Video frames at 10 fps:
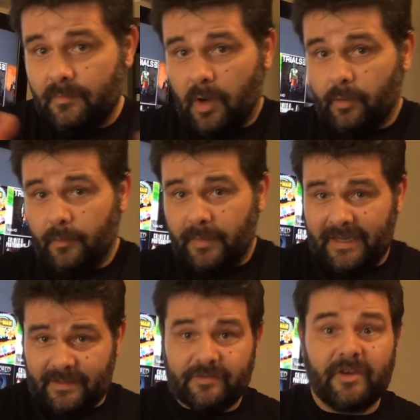on the P
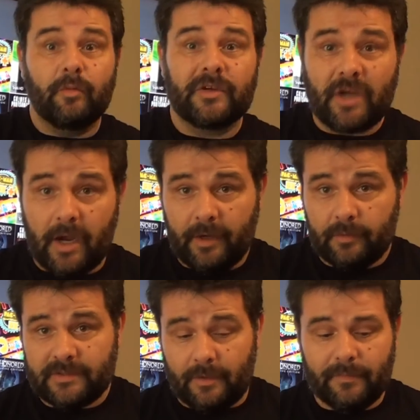S three, which I
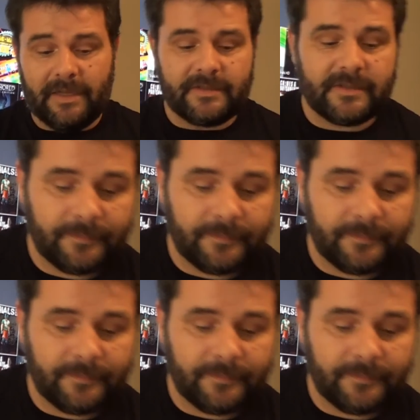also missed.